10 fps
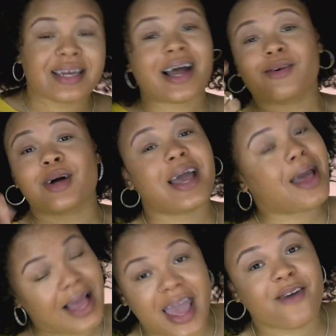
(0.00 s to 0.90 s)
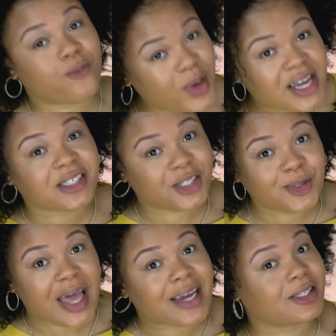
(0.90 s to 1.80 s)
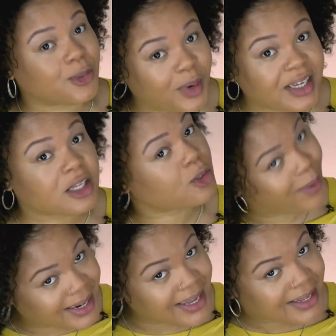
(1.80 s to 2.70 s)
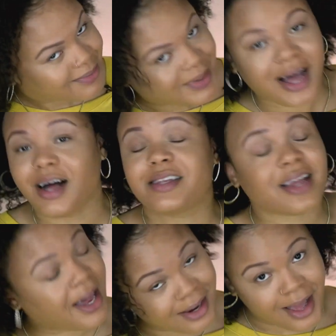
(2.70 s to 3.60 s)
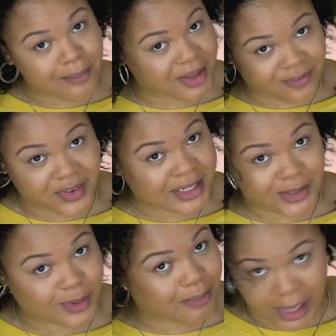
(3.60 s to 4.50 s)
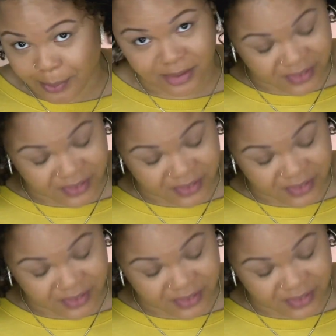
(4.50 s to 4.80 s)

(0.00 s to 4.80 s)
Now, if we could do that in 2020, a lot of y'all motherfuckers wouldn't be able to